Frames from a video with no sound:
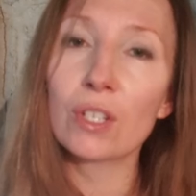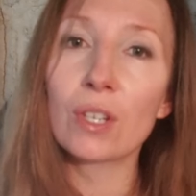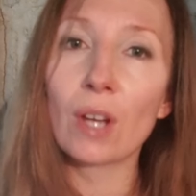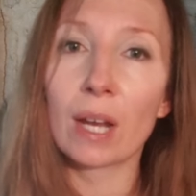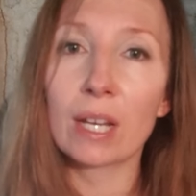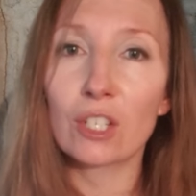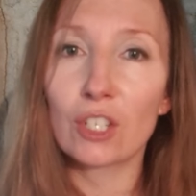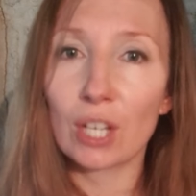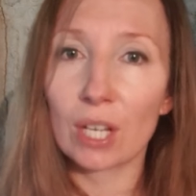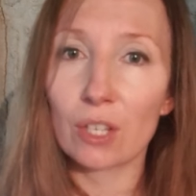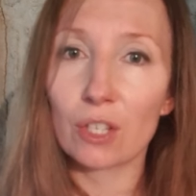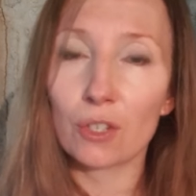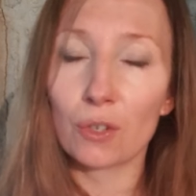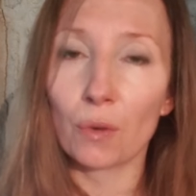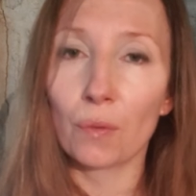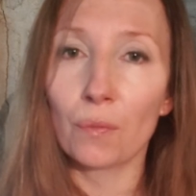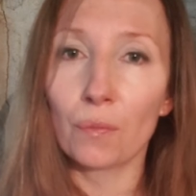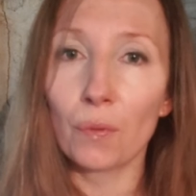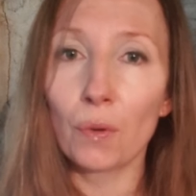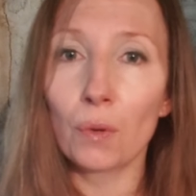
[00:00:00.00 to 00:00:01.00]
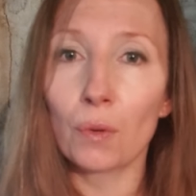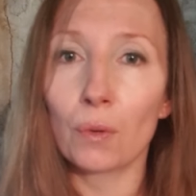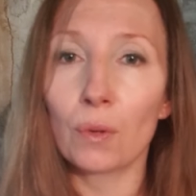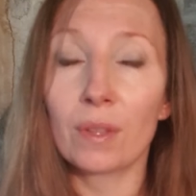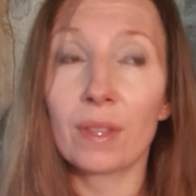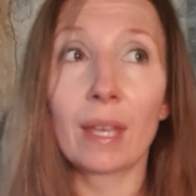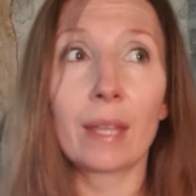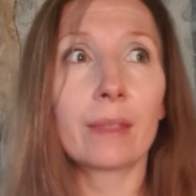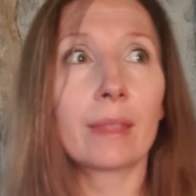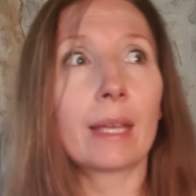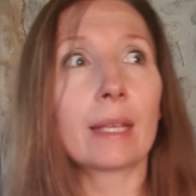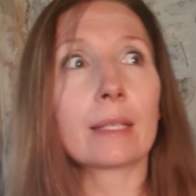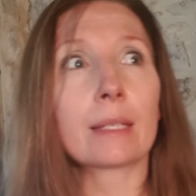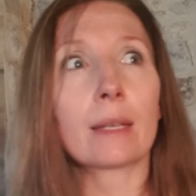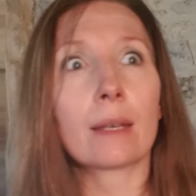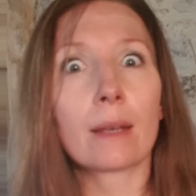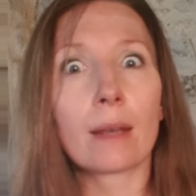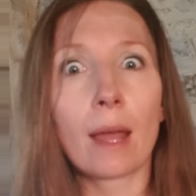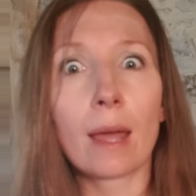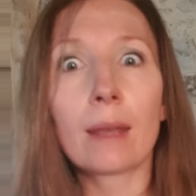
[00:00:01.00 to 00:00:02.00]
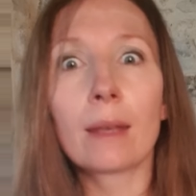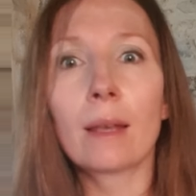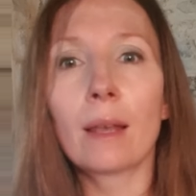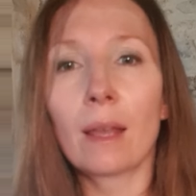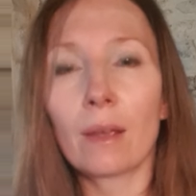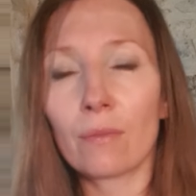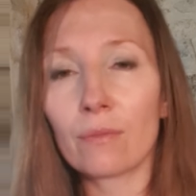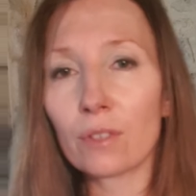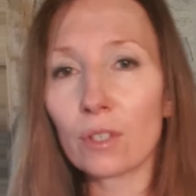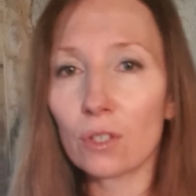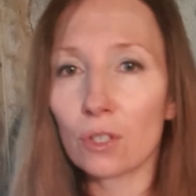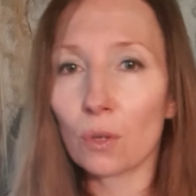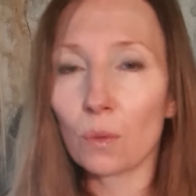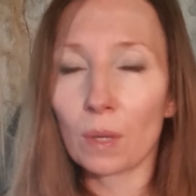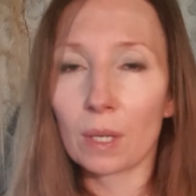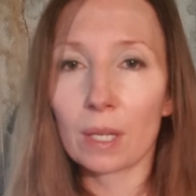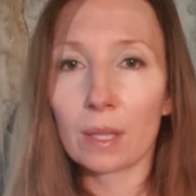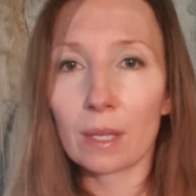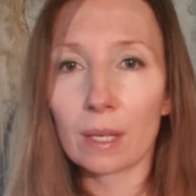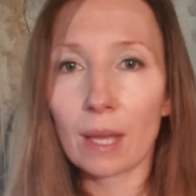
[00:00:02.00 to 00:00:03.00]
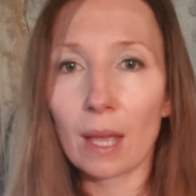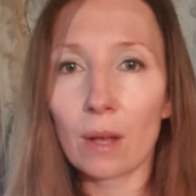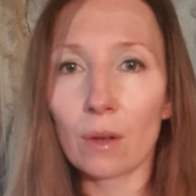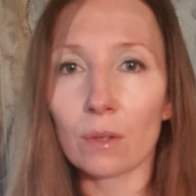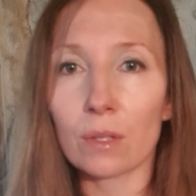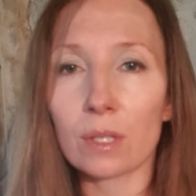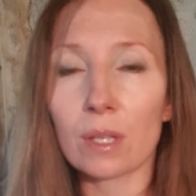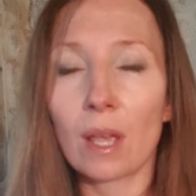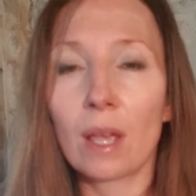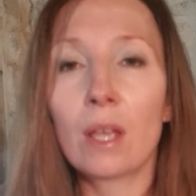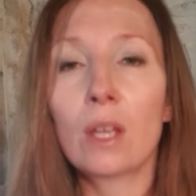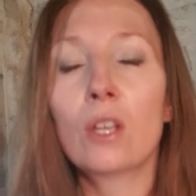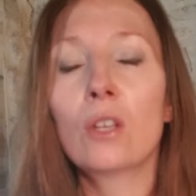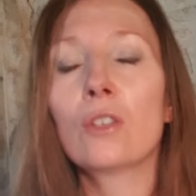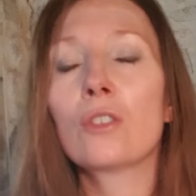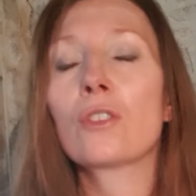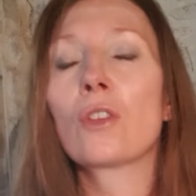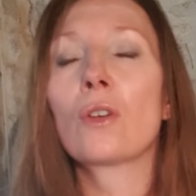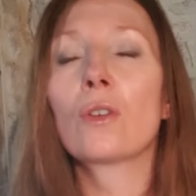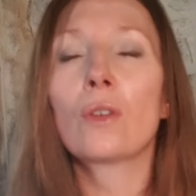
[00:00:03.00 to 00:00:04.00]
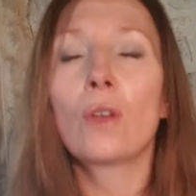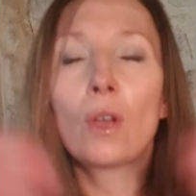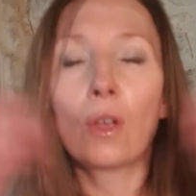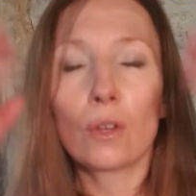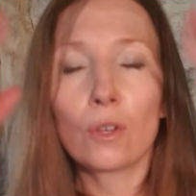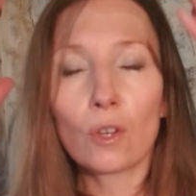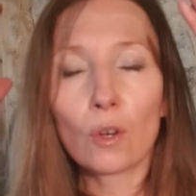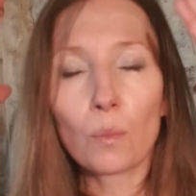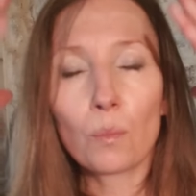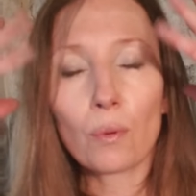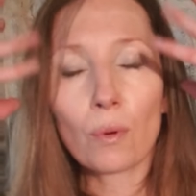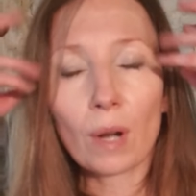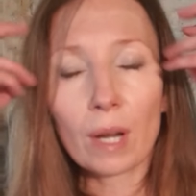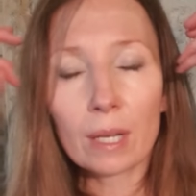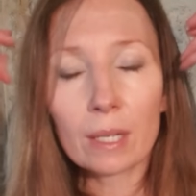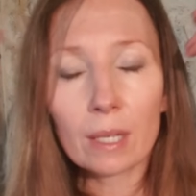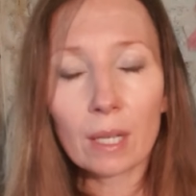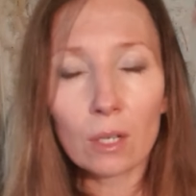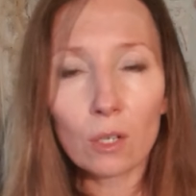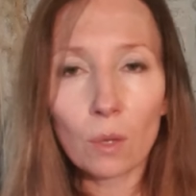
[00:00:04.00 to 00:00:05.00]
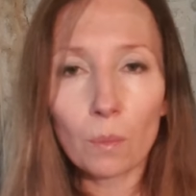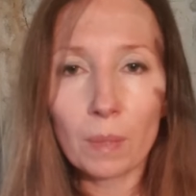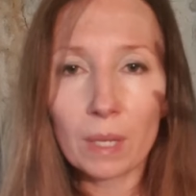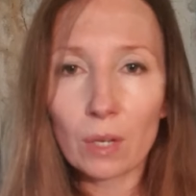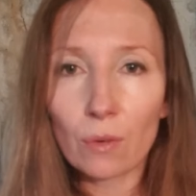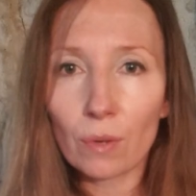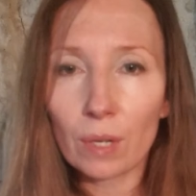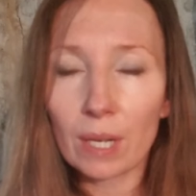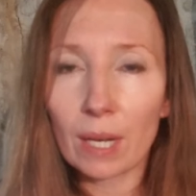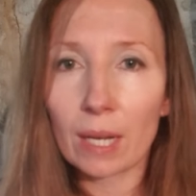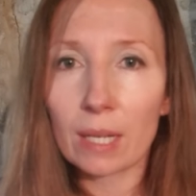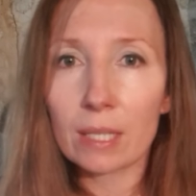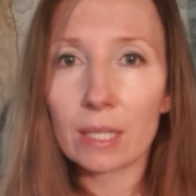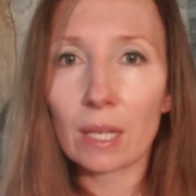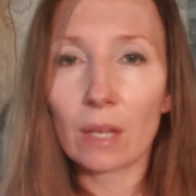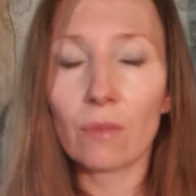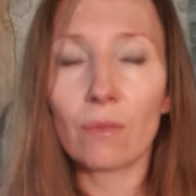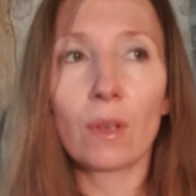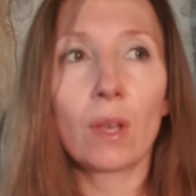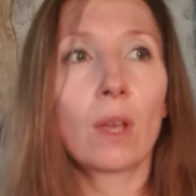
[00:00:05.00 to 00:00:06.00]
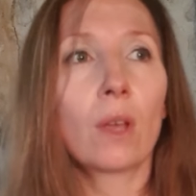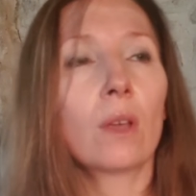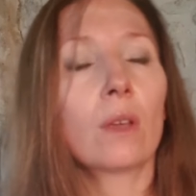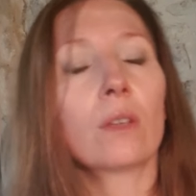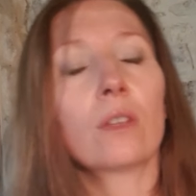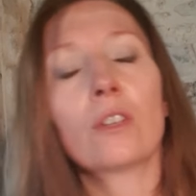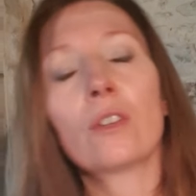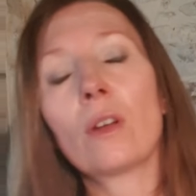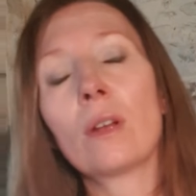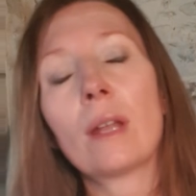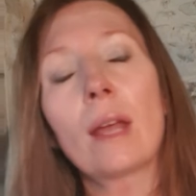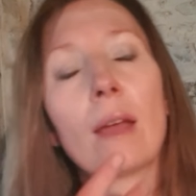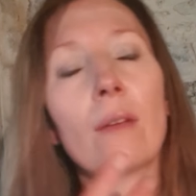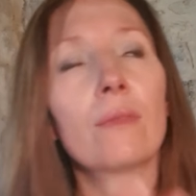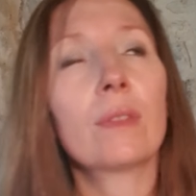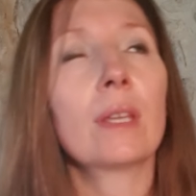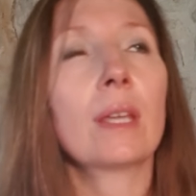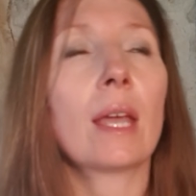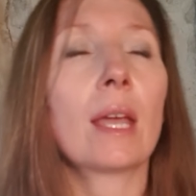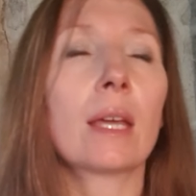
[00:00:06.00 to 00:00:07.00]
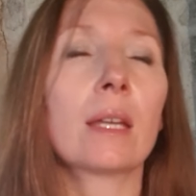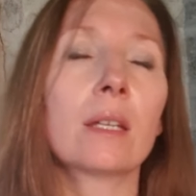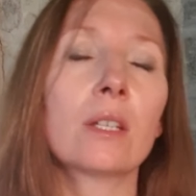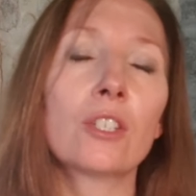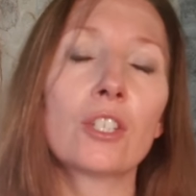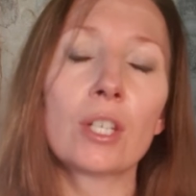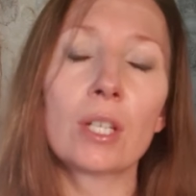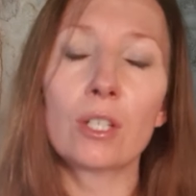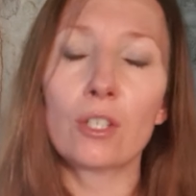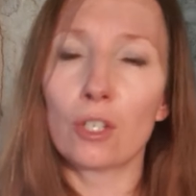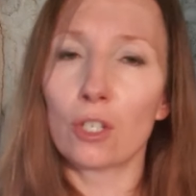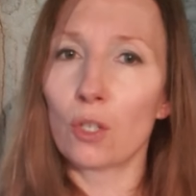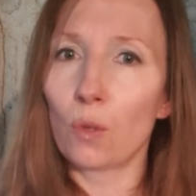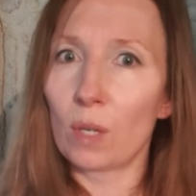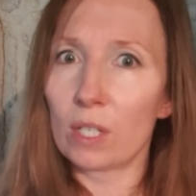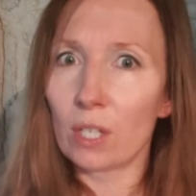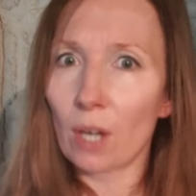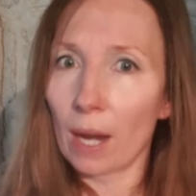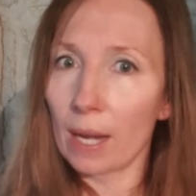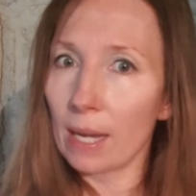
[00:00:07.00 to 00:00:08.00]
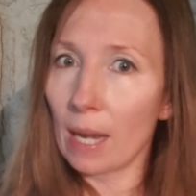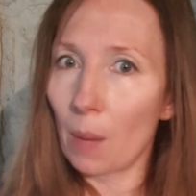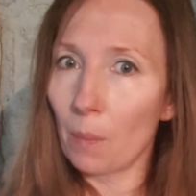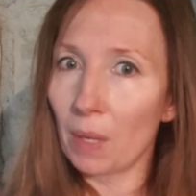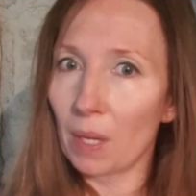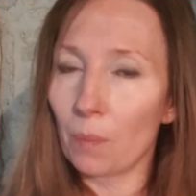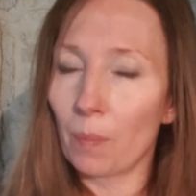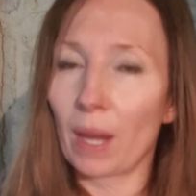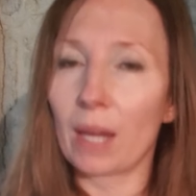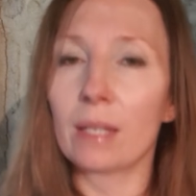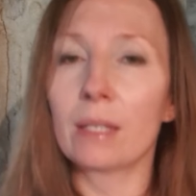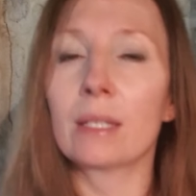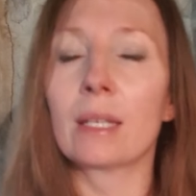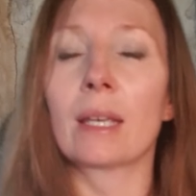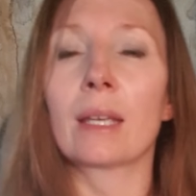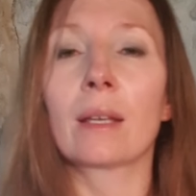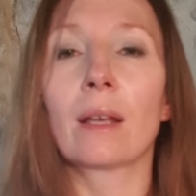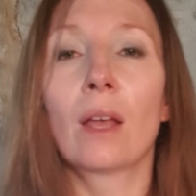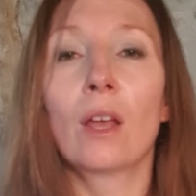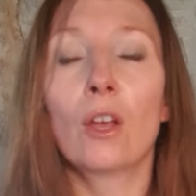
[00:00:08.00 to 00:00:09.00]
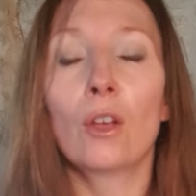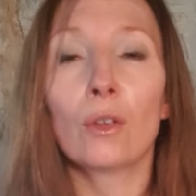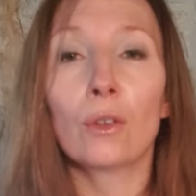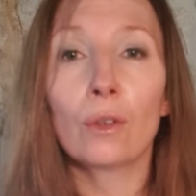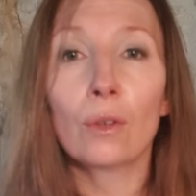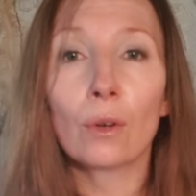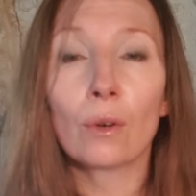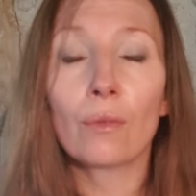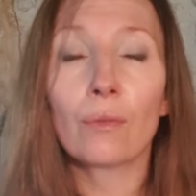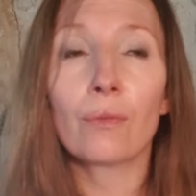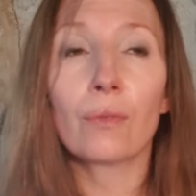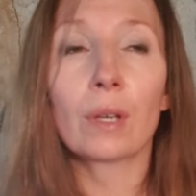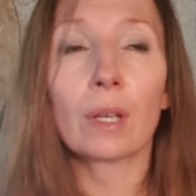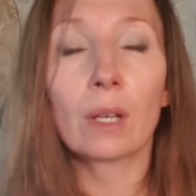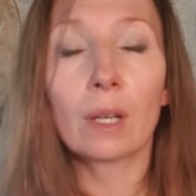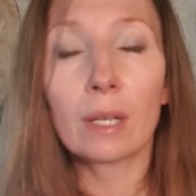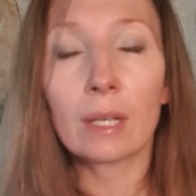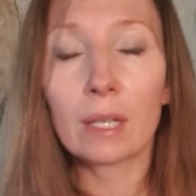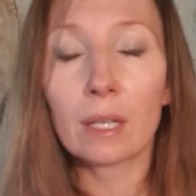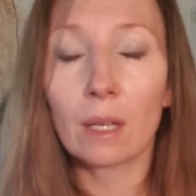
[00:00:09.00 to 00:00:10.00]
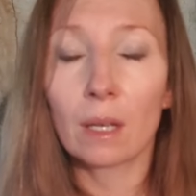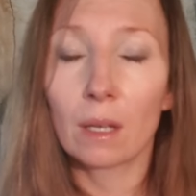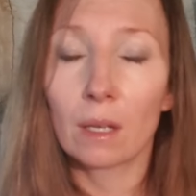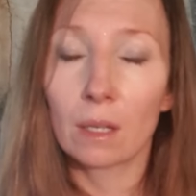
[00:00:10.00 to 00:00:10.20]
digest your food that there's none left to do anything else. So your brain cannot be creative. You don't have the energy to do a dynamic painting. You're feeling